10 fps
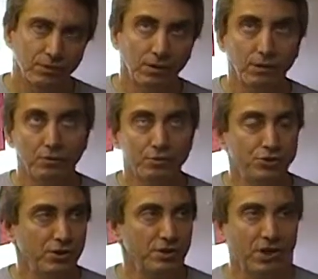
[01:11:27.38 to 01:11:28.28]
Oh,
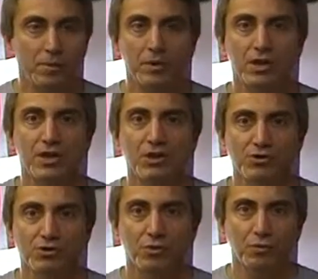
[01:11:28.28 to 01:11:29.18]
geez. How many
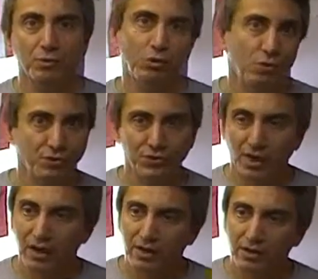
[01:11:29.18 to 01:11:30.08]
years overdue was
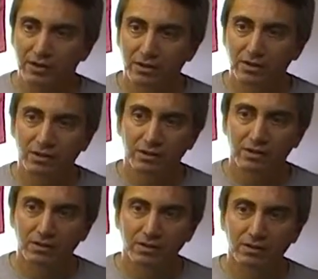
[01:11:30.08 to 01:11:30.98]
that?
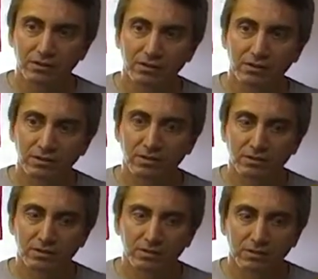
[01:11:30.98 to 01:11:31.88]

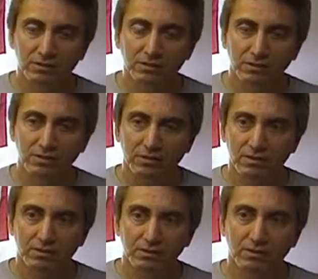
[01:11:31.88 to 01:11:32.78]
Uh,
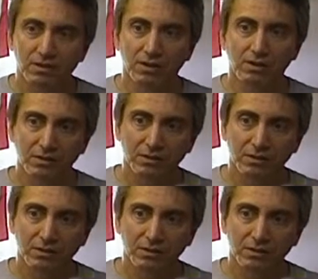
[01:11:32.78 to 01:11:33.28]
huh.